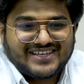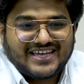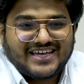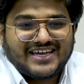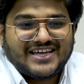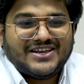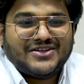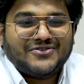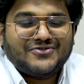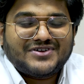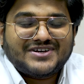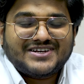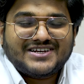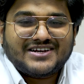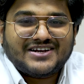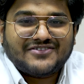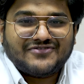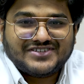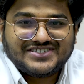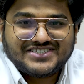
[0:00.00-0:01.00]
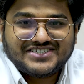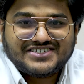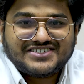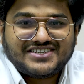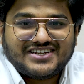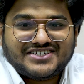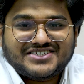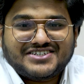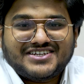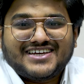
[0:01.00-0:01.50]
anyone visits
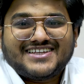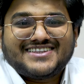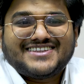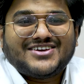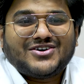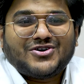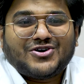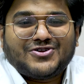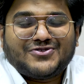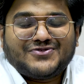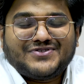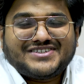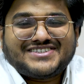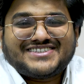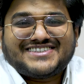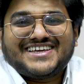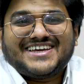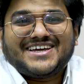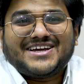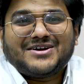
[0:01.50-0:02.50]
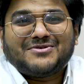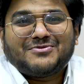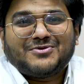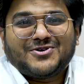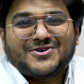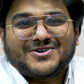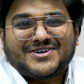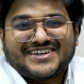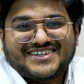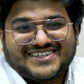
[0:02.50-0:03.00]
Russia, they always think
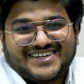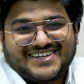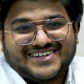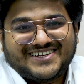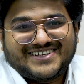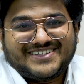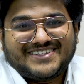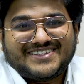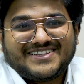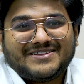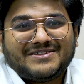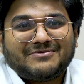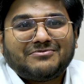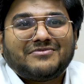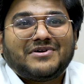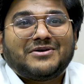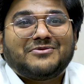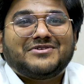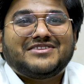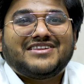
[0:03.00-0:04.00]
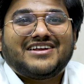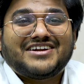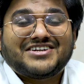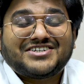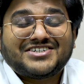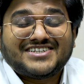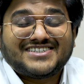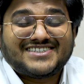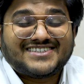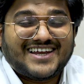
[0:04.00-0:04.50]
about maybe the
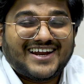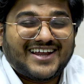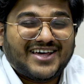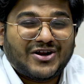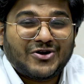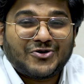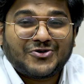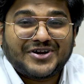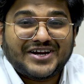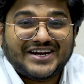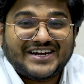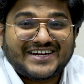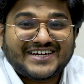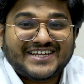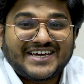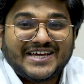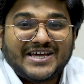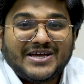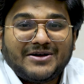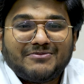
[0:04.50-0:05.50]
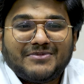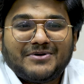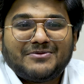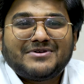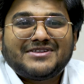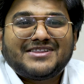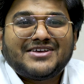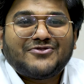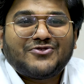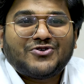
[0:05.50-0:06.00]
Russians are arrogant,
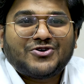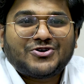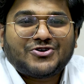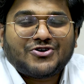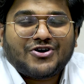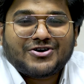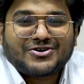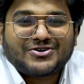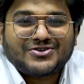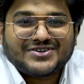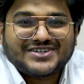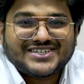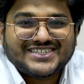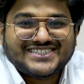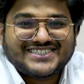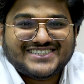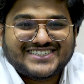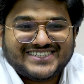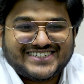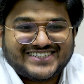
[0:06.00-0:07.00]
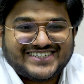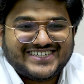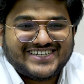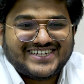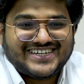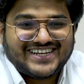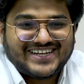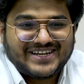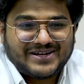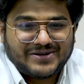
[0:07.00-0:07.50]
maybe they won't talk to us
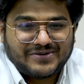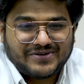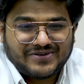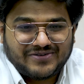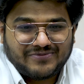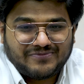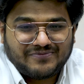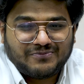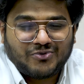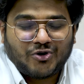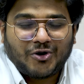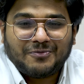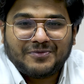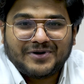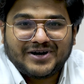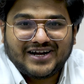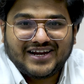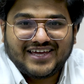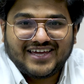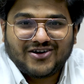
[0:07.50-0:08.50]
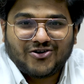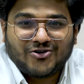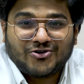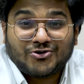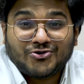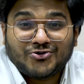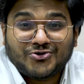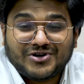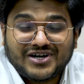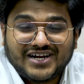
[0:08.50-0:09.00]
properly or
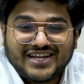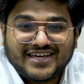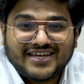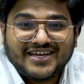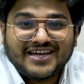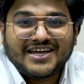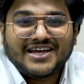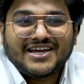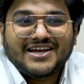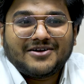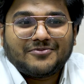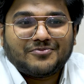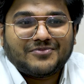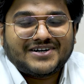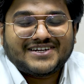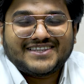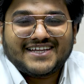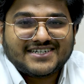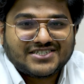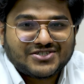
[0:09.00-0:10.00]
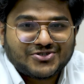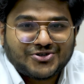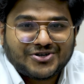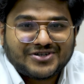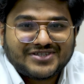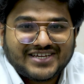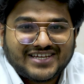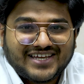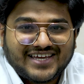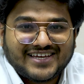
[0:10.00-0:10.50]
rudely, but that's
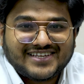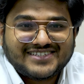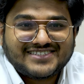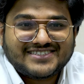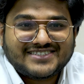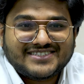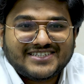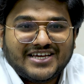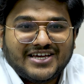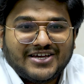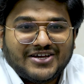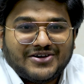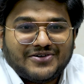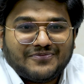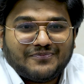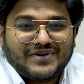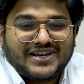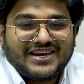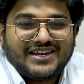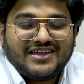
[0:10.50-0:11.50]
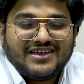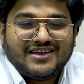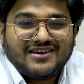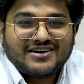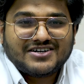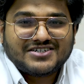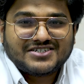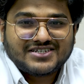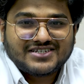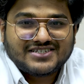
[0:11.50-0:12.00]
not the case. Many
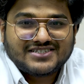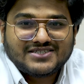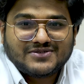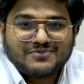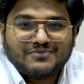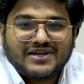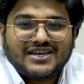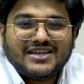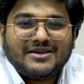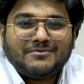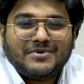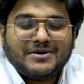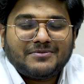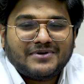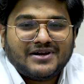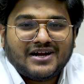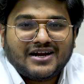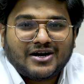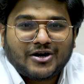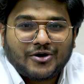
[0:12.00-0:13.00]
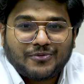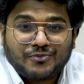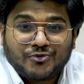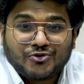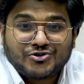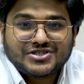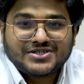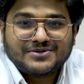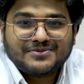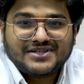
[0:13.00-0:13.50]
Russians, many people are
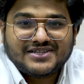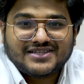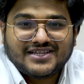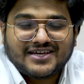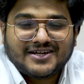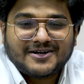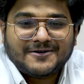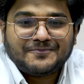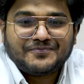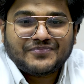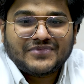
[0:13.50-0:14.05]
approachable there,